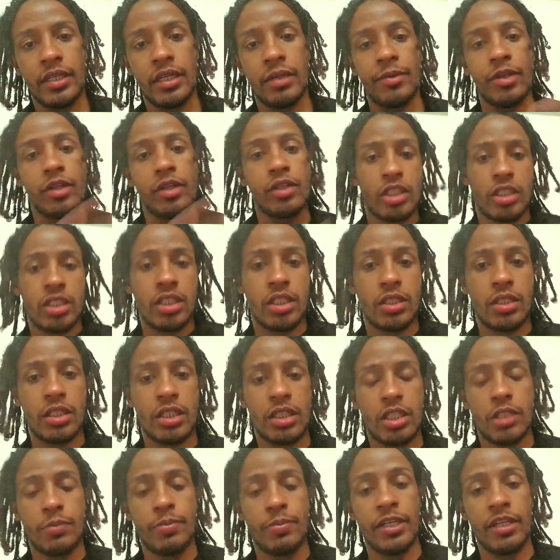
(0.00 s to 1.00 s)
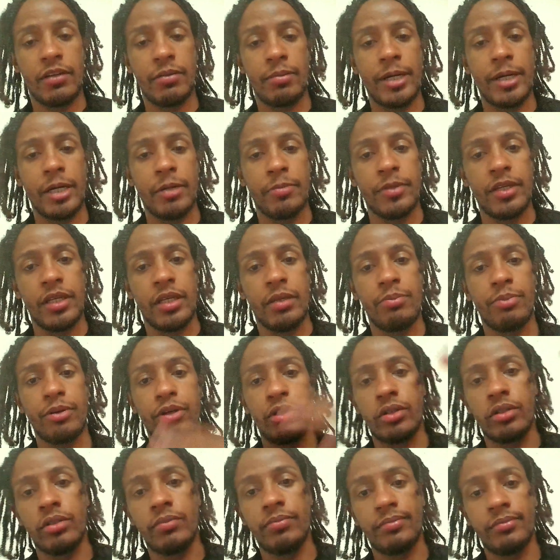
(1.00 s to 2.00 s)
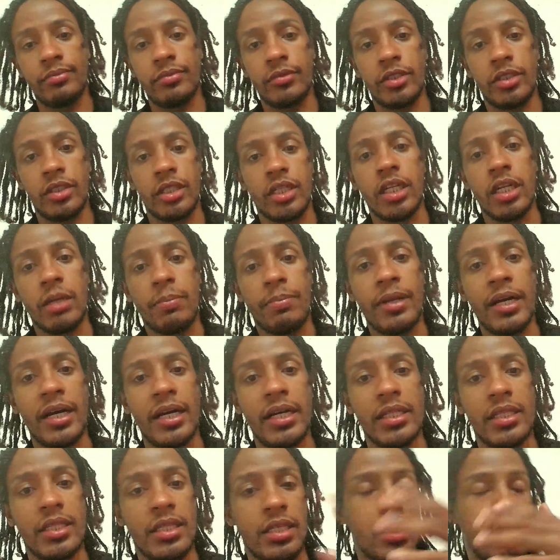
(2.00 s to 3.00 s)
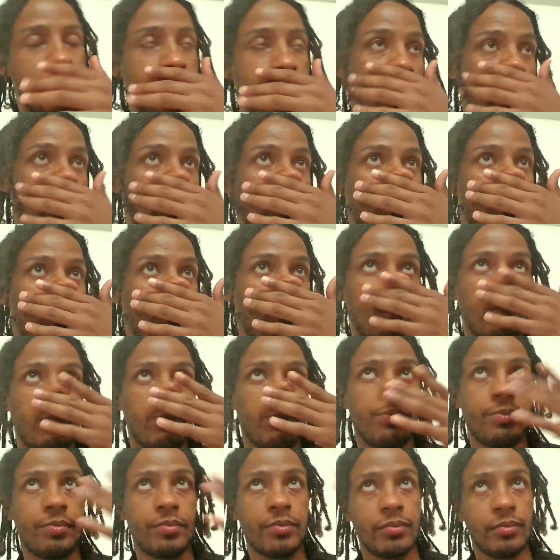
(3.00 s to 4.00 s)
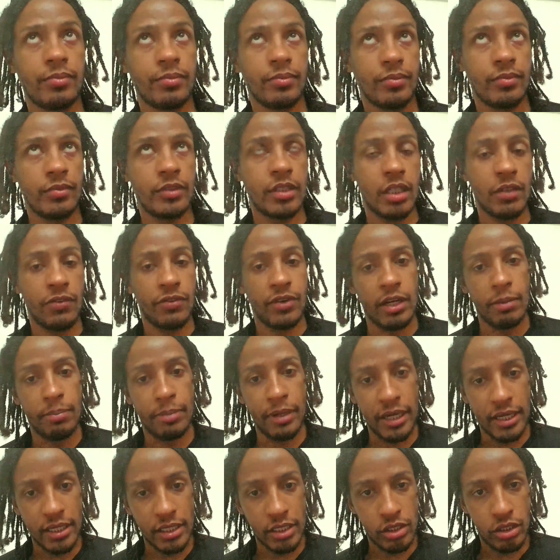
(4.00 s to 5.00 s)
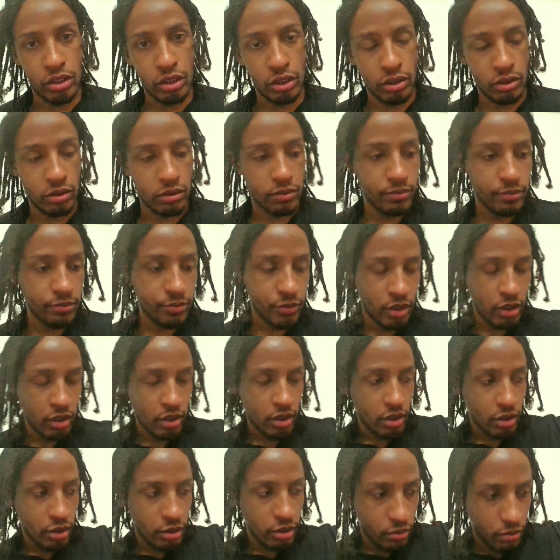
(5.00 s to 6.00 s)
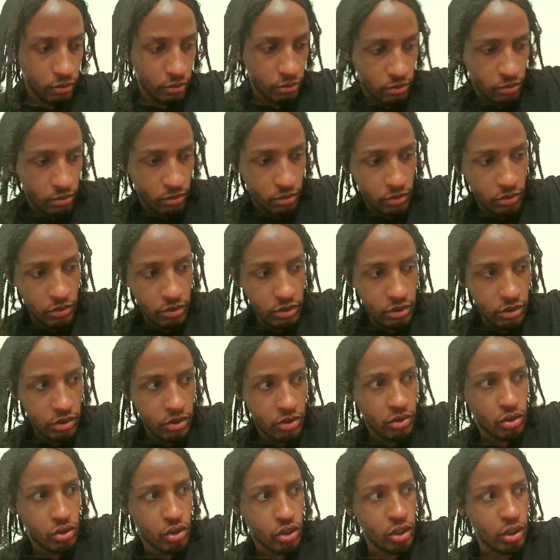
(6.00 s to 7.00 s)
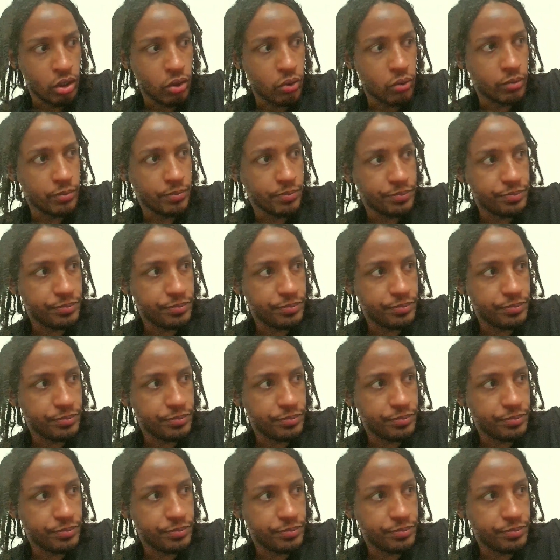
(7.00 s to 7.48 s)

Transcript: I'm gonna speak about me, but you can apply it to yourself if it applies to you. So,